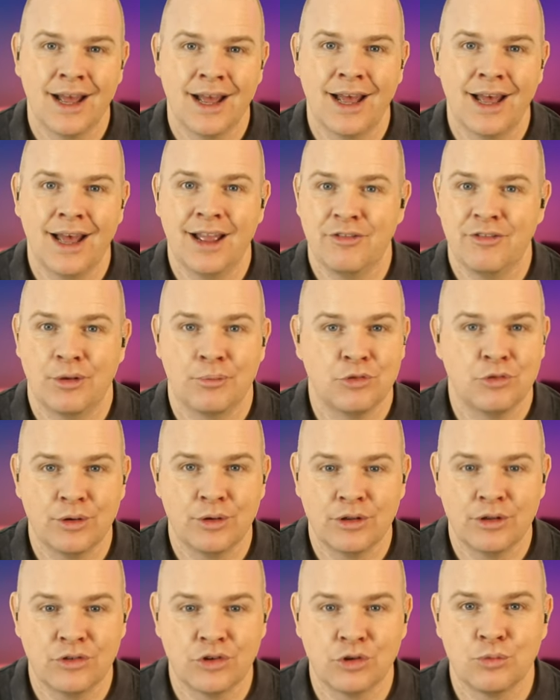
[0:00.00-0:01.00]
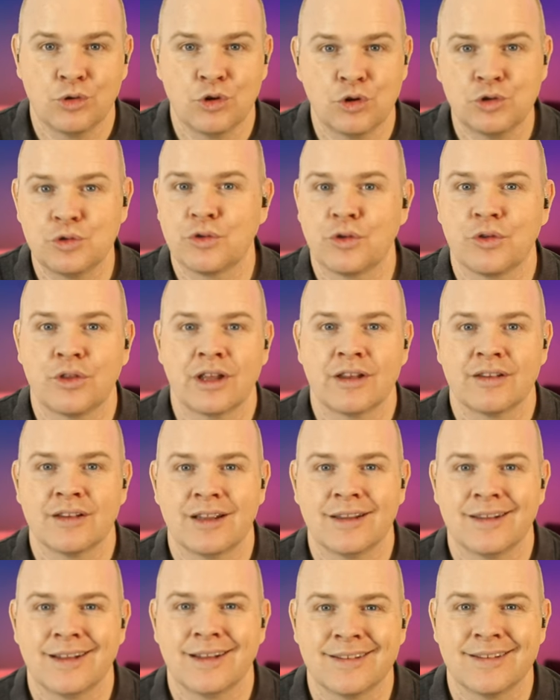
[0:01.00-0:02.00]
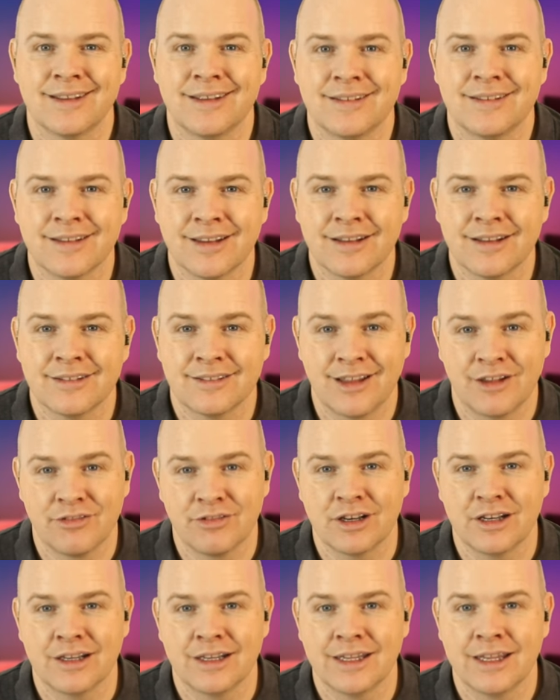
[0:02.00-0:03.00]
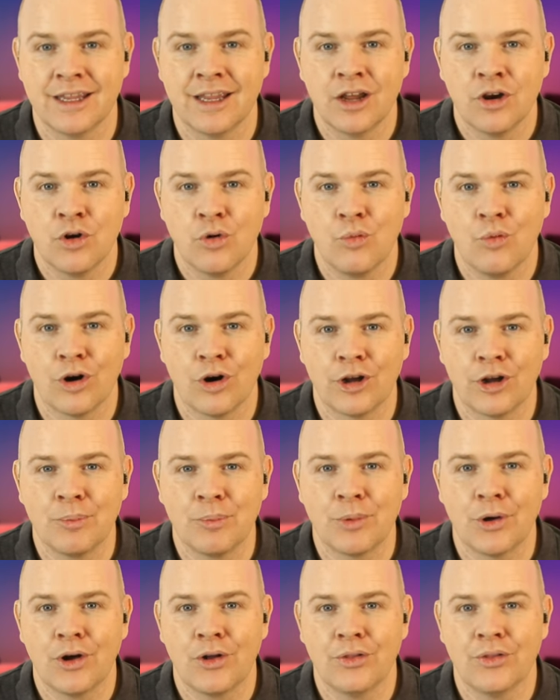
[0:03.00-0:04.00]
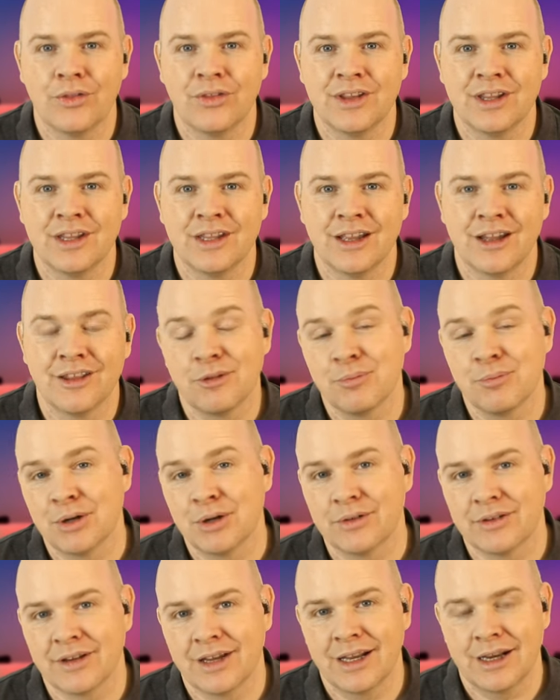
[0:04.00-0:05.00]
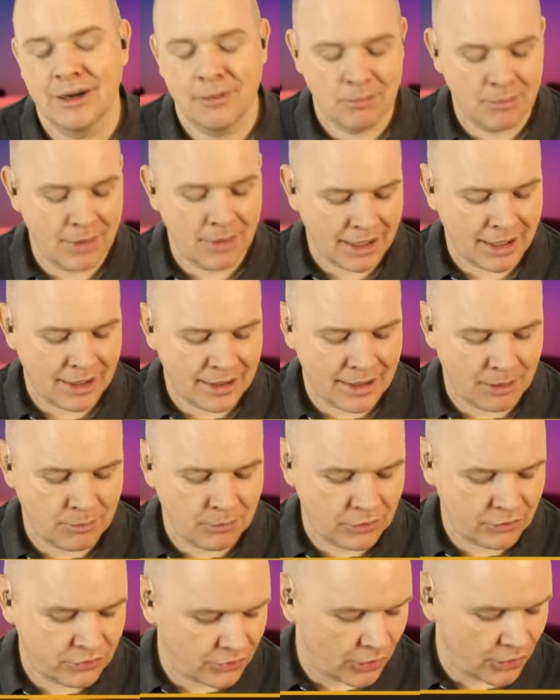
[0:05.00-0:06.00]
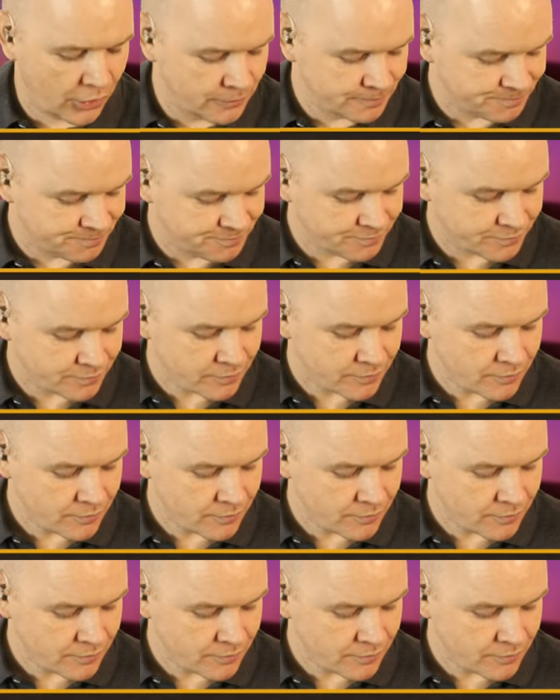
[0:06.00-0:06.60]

uh, if I'm doing Zoom calls or things like that, it's definitely one up on the, uh, the built in Mac cameras. So